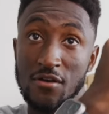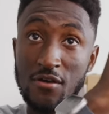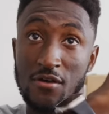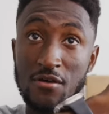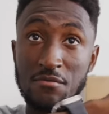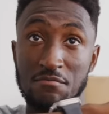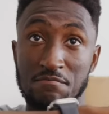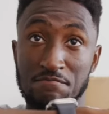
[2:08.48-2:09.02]

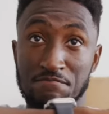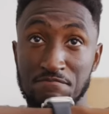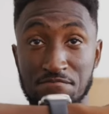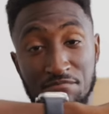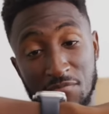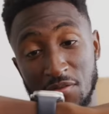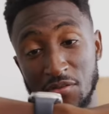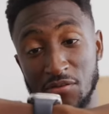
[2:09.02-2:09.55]
And famous
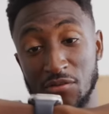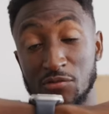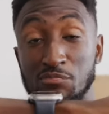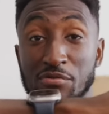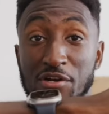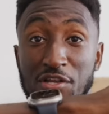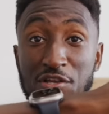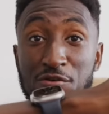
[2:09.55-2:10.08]
YouTubers
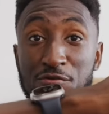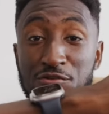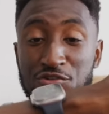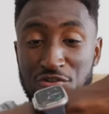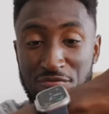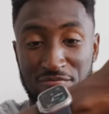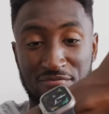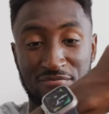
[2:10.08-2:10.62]
like tech
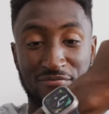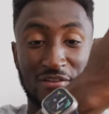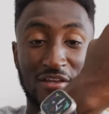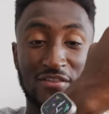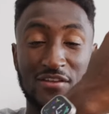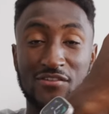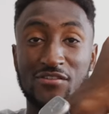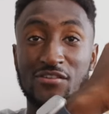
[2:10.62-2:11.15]
guru
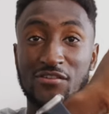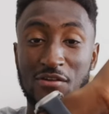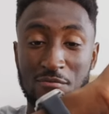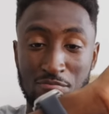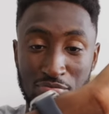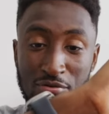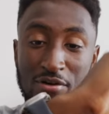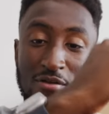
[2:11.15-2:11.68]
Marques
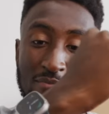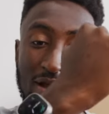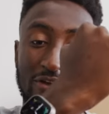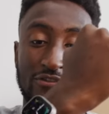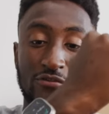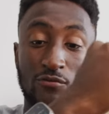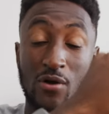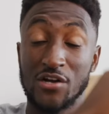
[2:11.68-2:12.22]
Brownlee
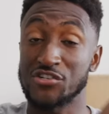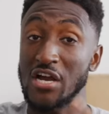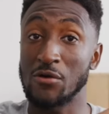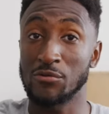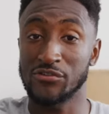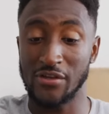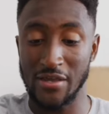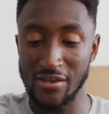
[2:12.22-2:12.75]
are
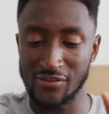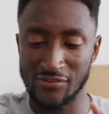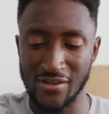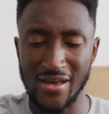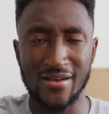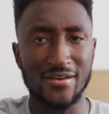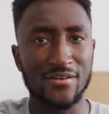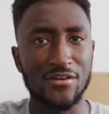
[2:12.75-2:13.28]
raving about its
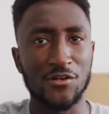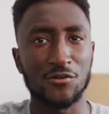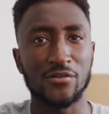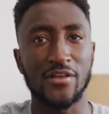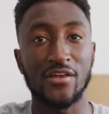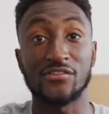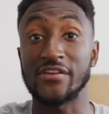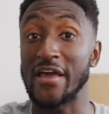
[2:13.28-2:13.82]

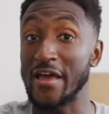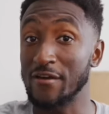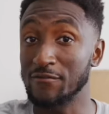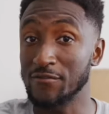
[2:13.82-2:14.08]
groundbreaking fitness